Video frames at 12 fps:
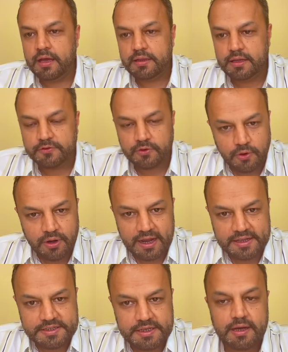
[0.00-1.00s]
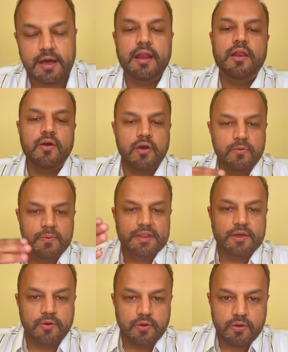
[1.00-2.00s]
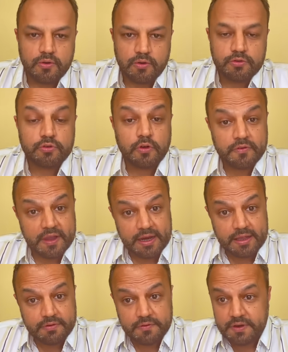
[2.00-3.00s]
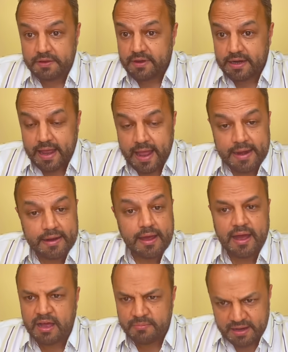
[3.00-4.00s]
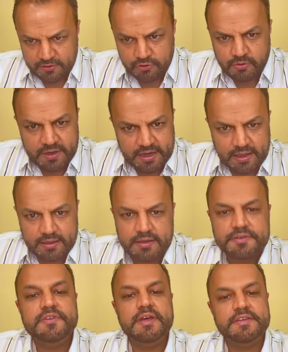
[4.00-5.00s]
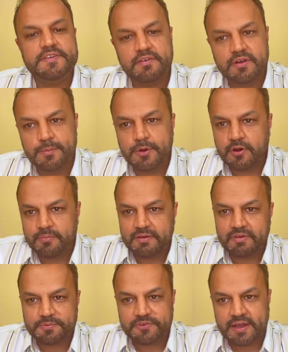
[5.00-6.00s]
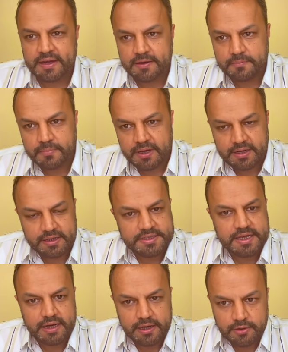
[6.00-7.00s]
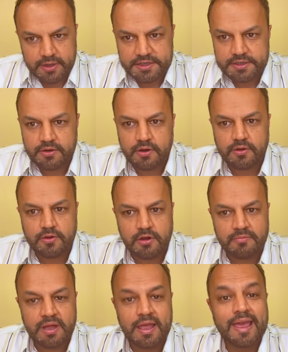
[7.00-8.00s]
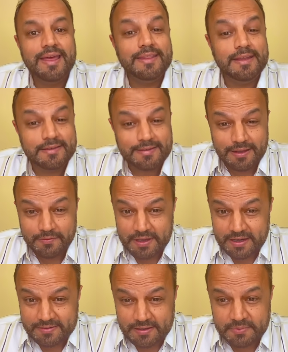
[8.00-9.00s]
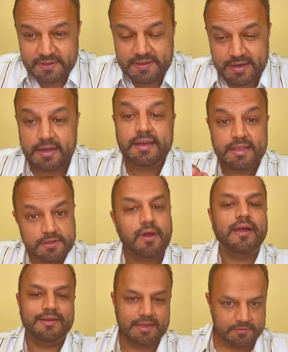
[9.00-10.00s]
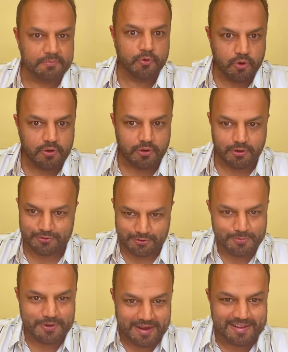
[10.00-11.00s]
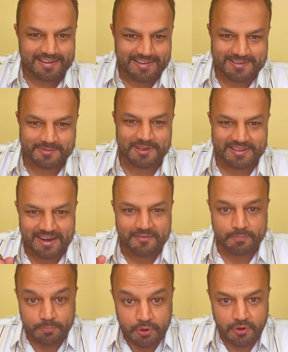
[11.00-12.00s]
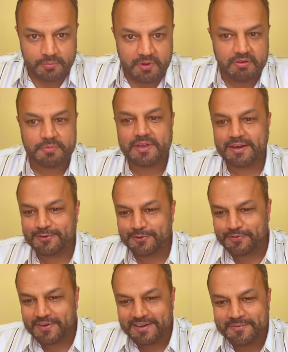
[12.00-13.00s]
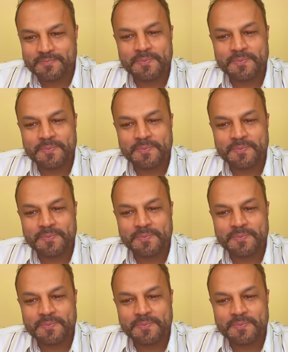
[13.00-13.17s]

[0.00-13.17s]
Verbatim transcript: This whole lecture, along with the whole course of AD51 and ARM and so many others, is available on my website, BharatAcharyaEducation.com. These are the various subjects that I teach. I teach more also, but these are subjects that I've put on my website so far.